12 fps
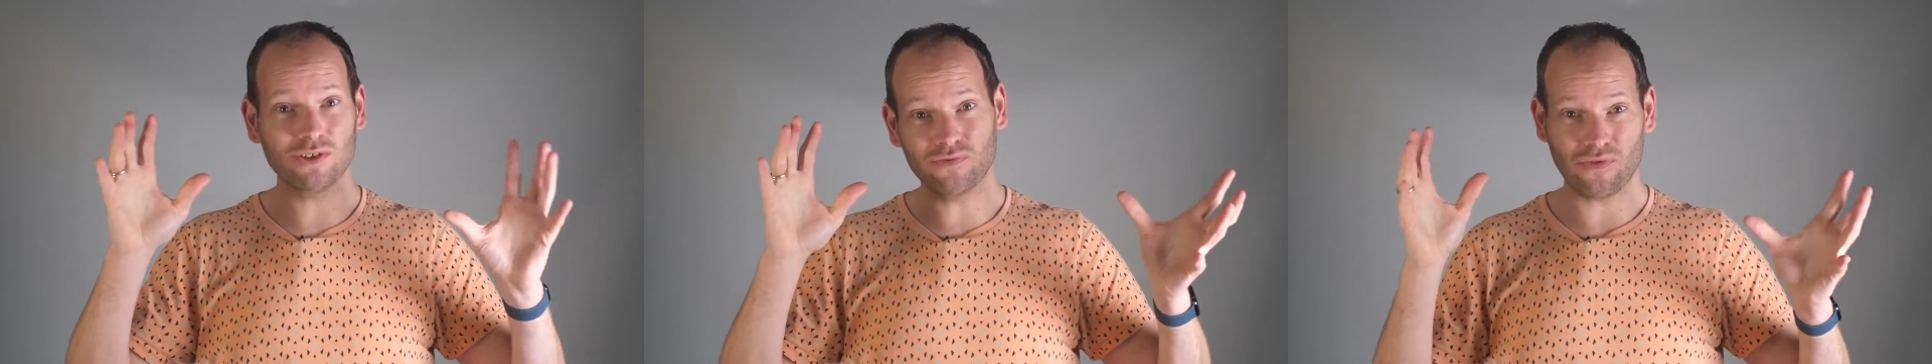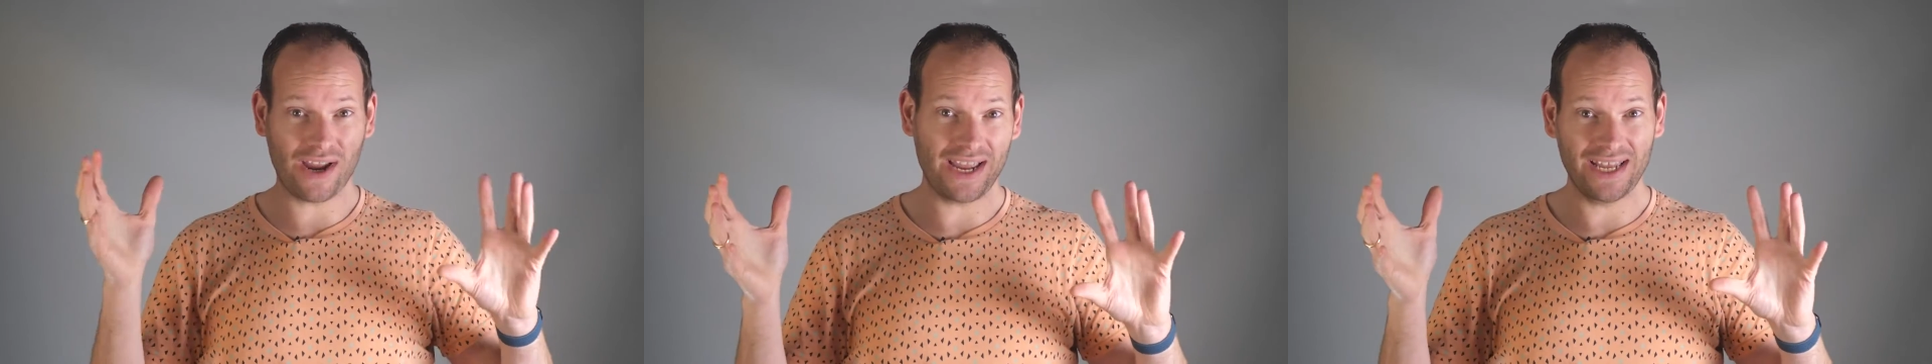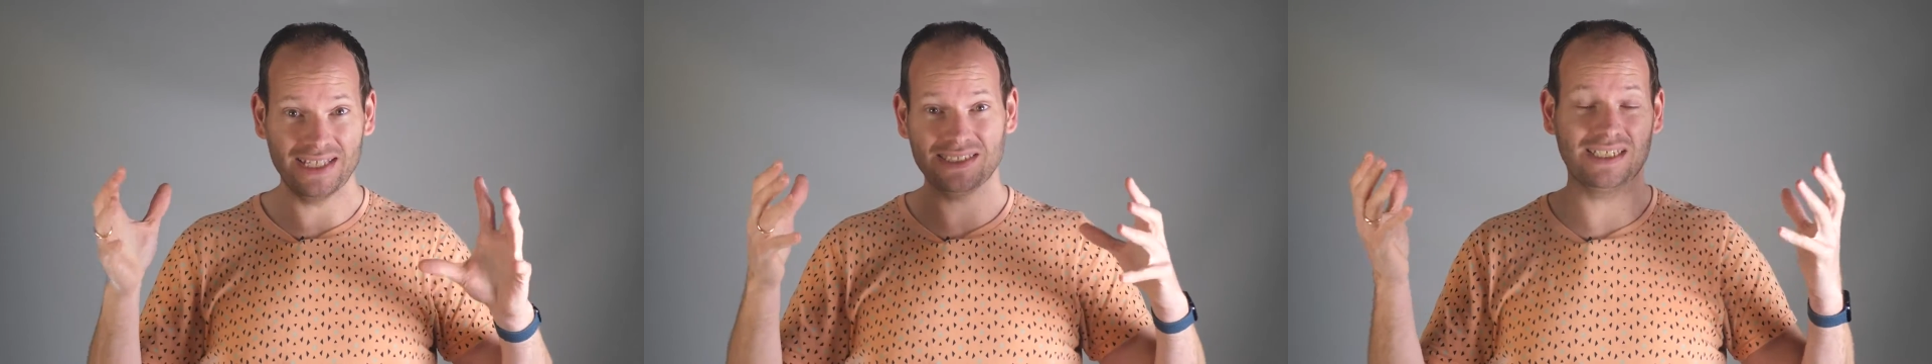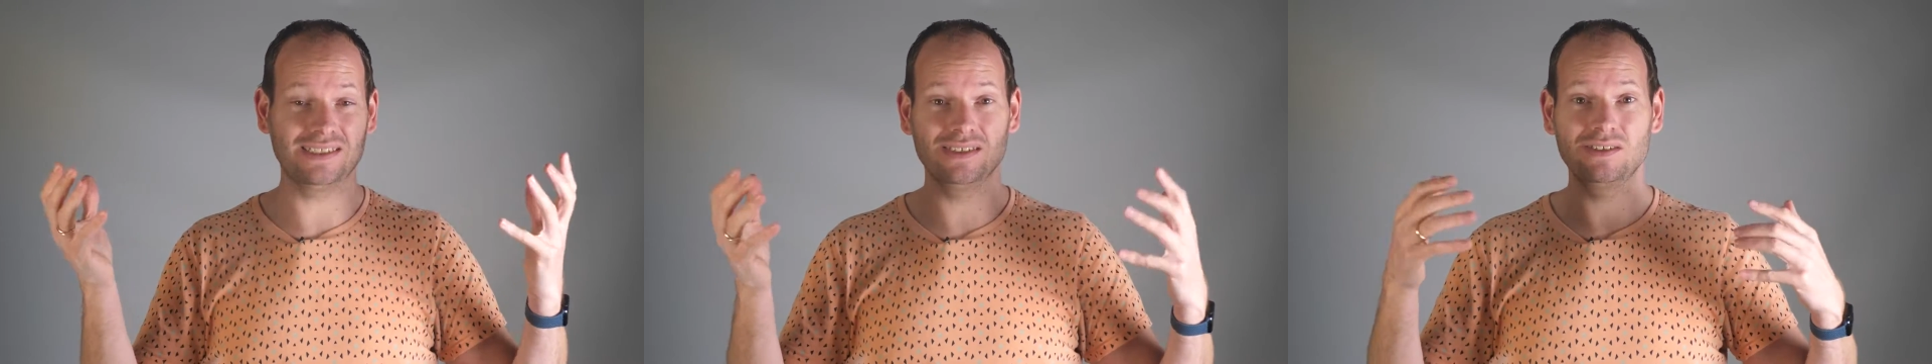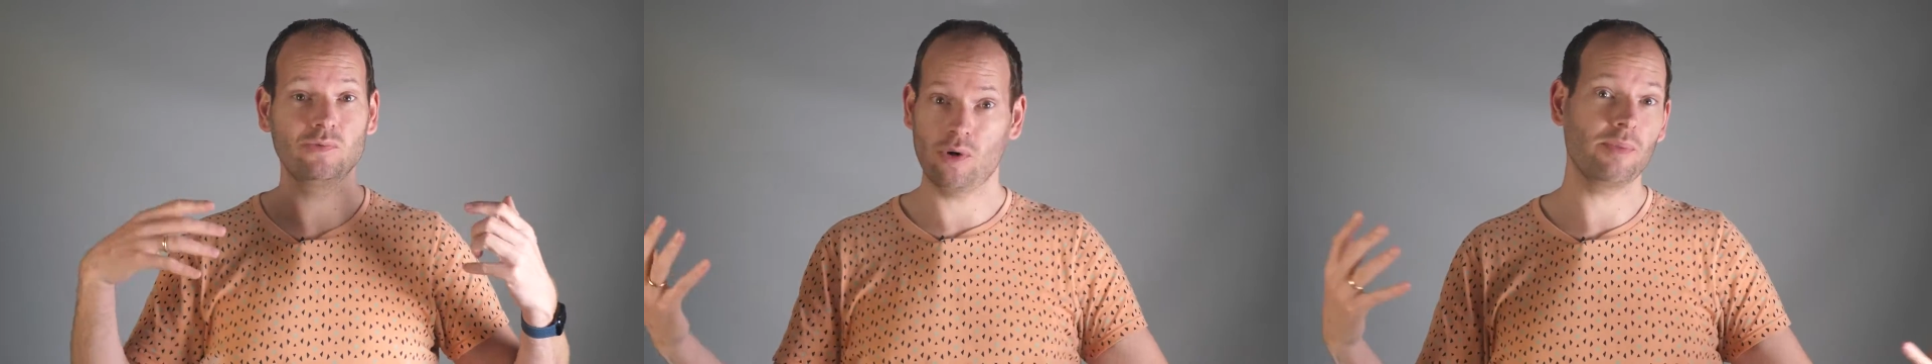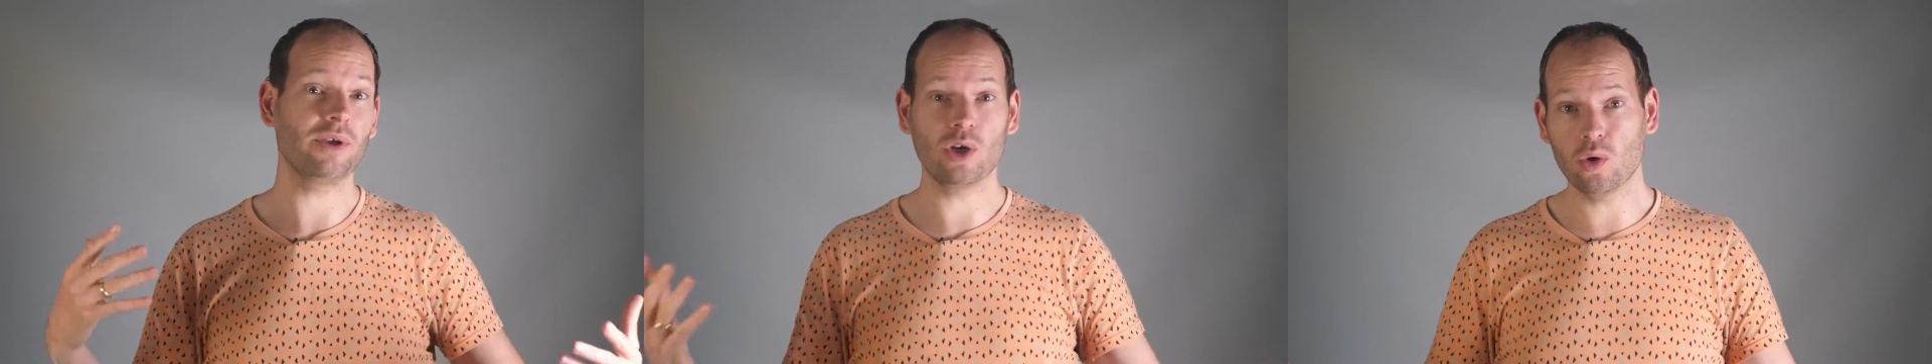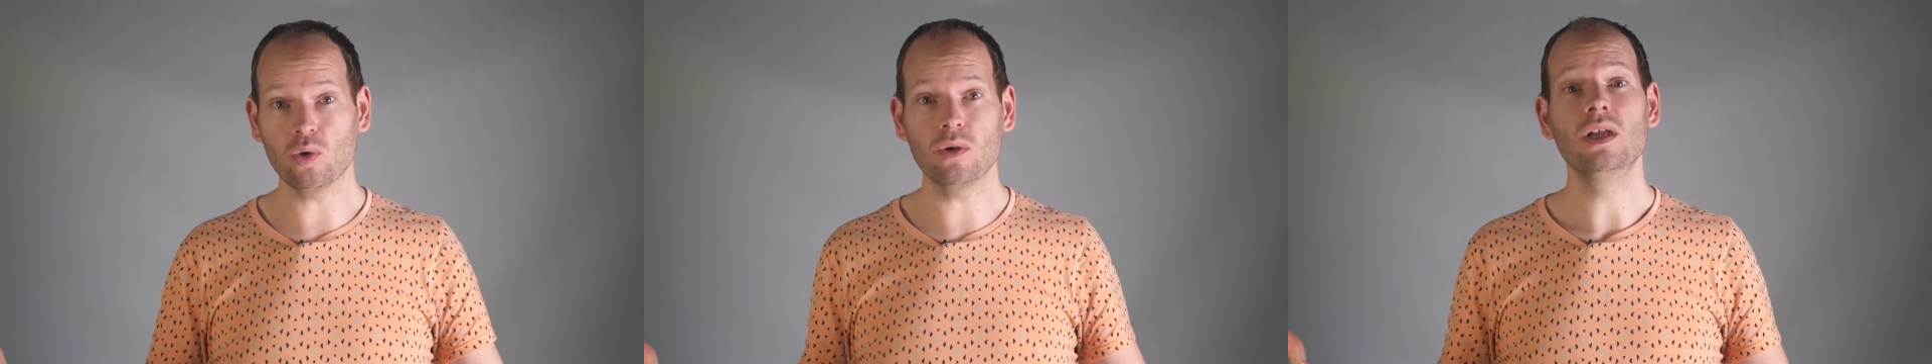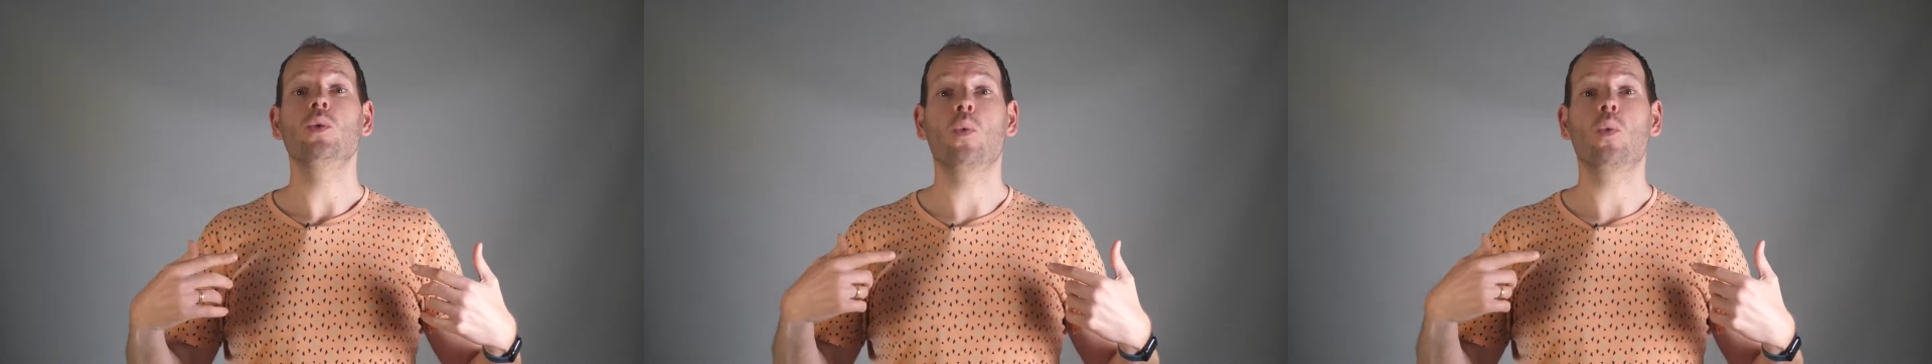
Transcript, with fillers: your friends and we'll be cool.